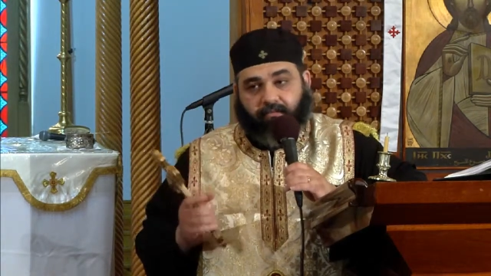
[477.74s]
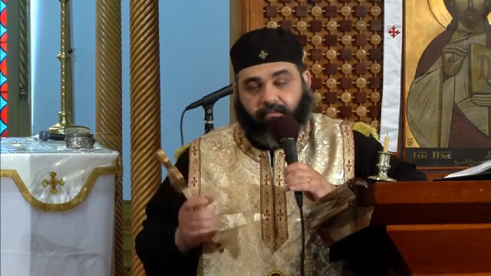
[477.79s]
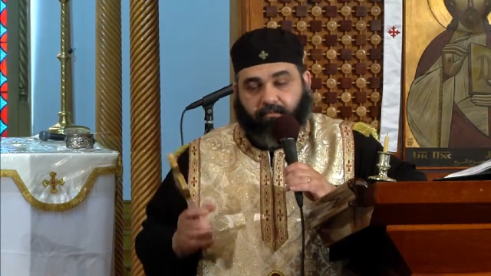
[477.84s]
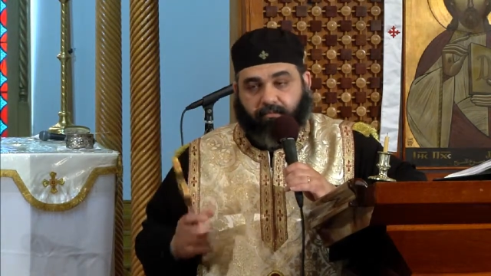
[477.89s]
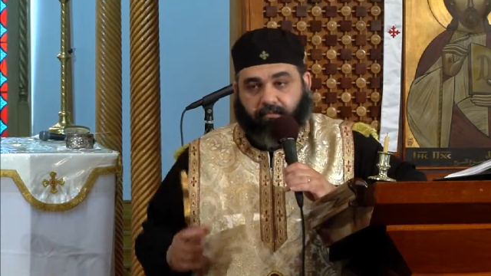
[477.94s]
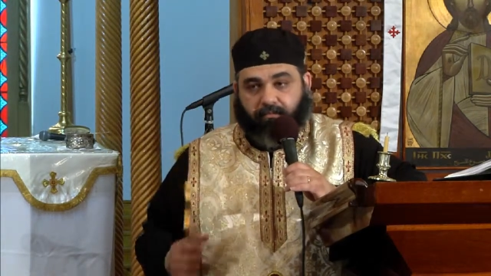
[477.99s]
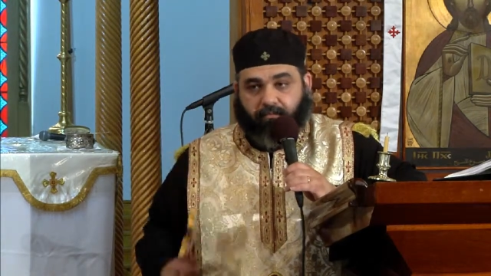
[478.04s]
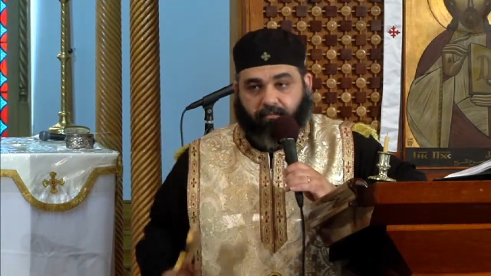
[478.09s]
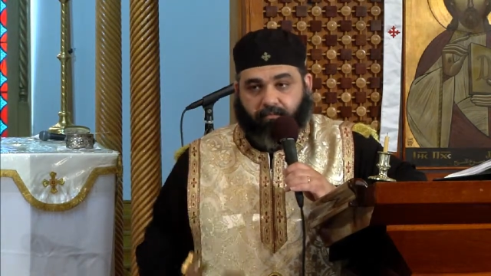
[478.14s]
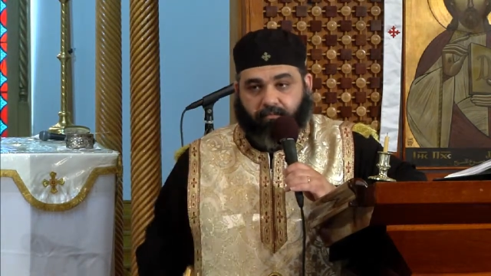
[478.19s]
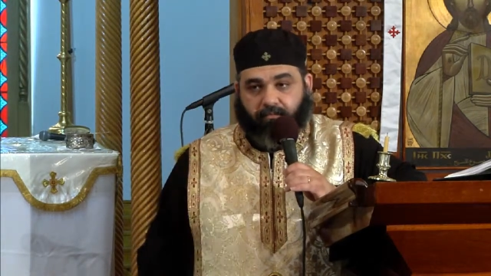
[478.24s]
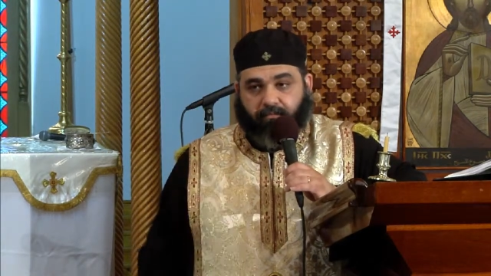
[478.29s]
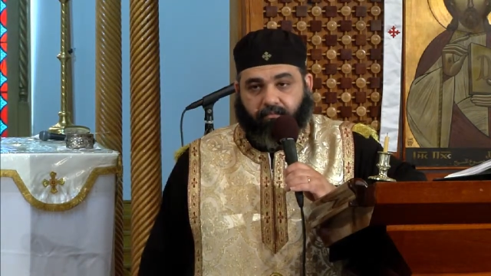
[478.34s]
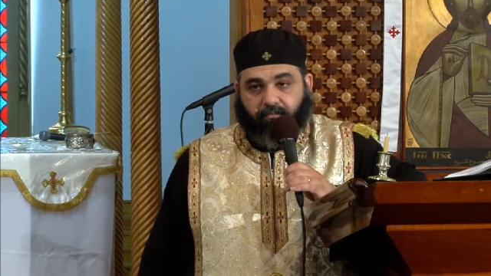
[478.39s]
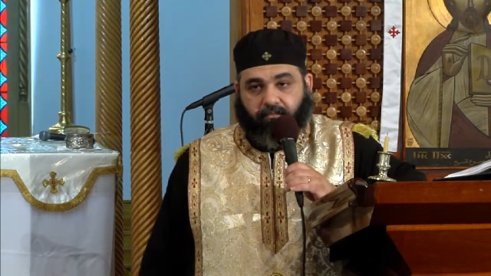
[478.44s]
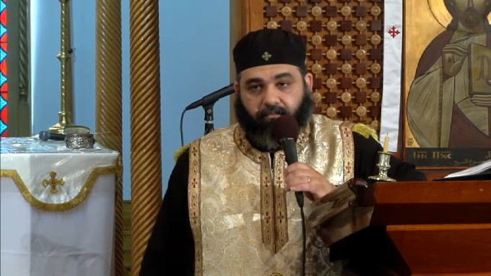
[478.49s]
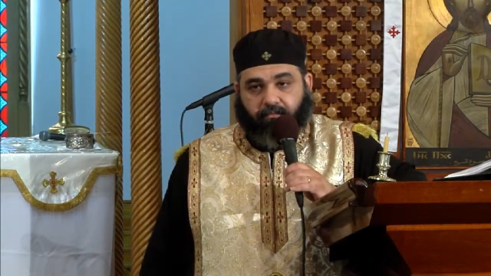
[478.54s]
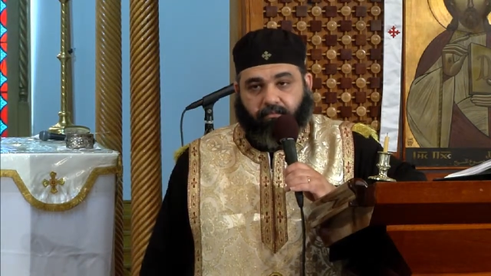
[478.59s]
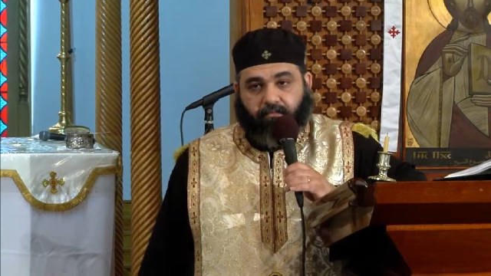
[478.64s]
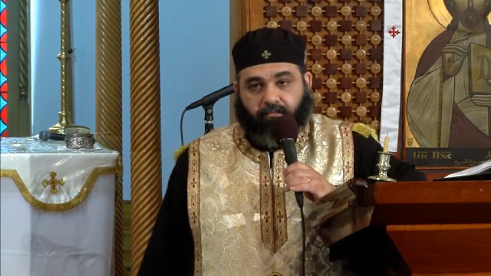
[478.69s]

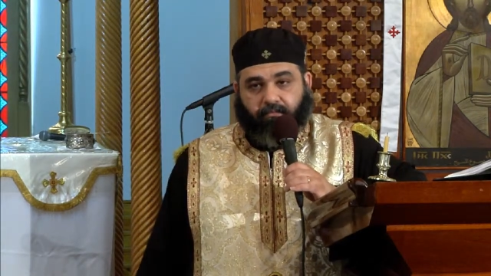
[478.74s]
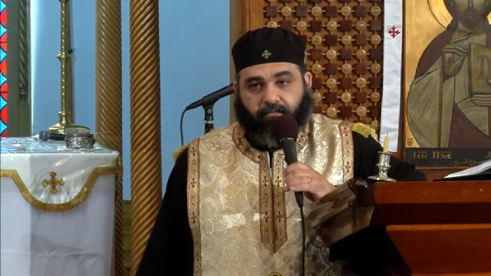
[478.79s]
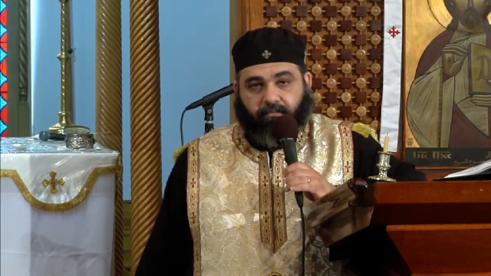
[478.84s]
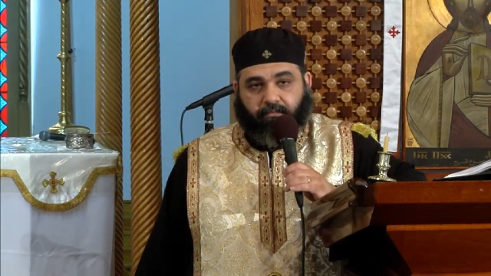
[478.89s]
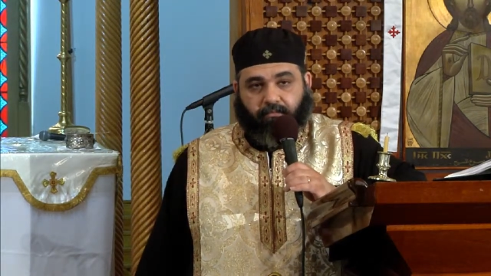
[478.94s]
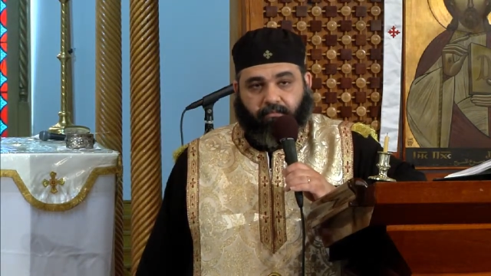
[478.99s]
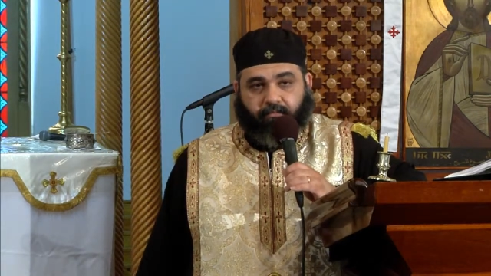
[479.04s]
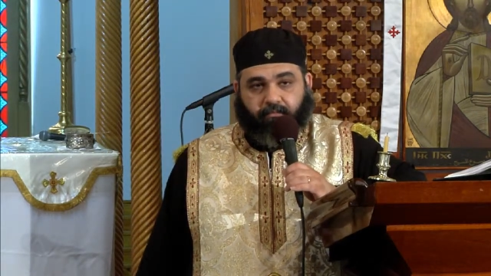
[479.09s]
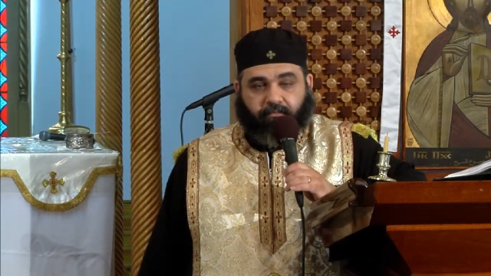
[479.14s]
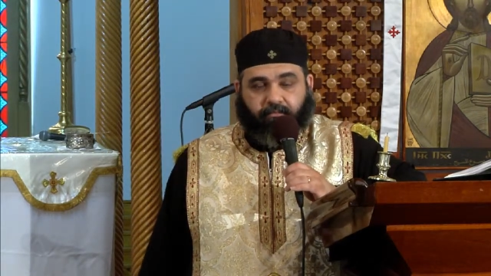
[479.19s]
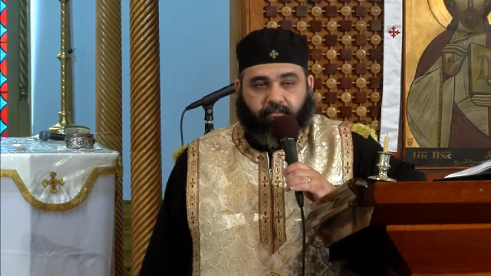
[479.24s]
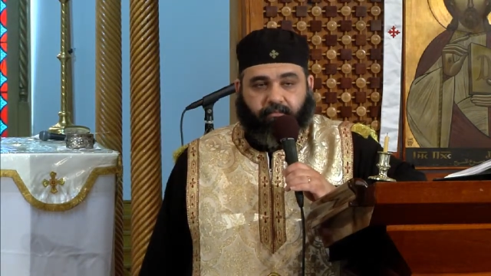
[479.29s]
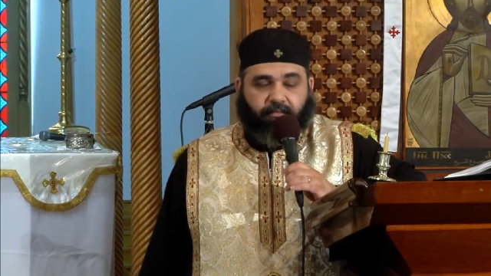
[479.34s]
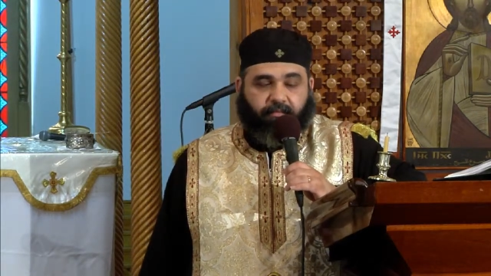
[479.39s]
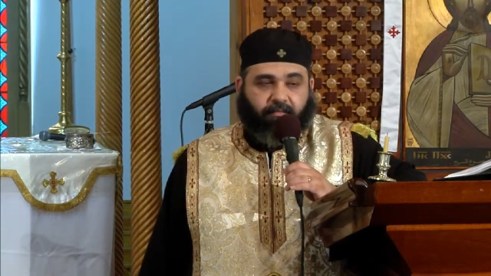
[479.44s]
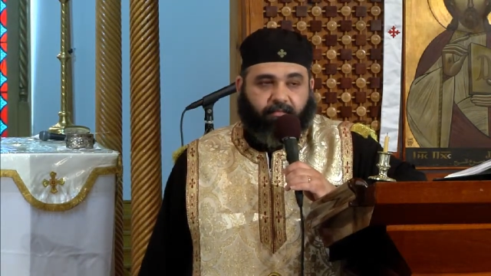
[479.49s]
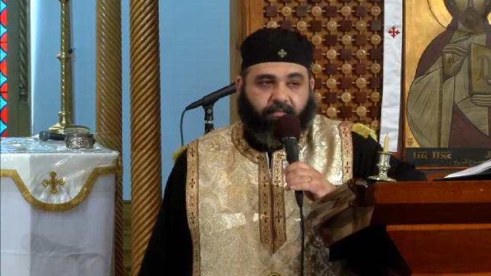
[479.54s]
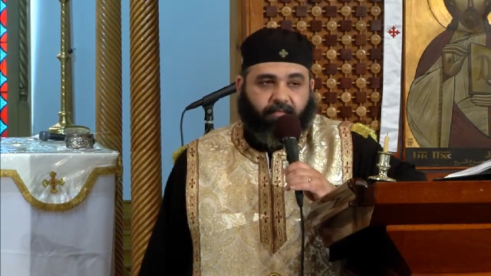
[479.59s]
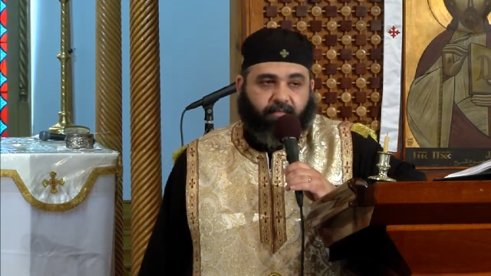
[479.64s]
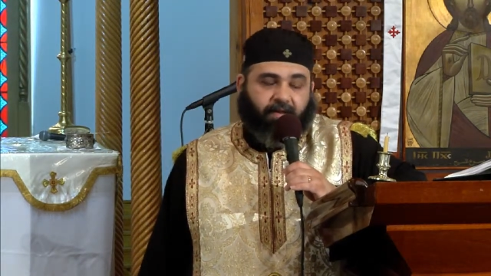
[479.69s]

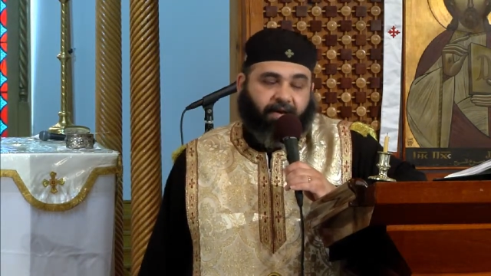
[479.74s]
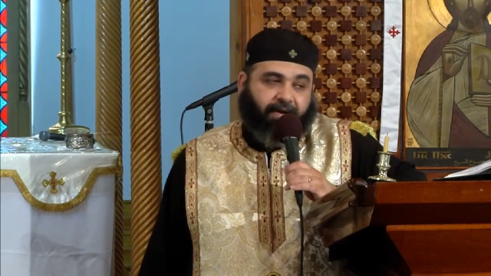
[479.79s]
Nobody speaks.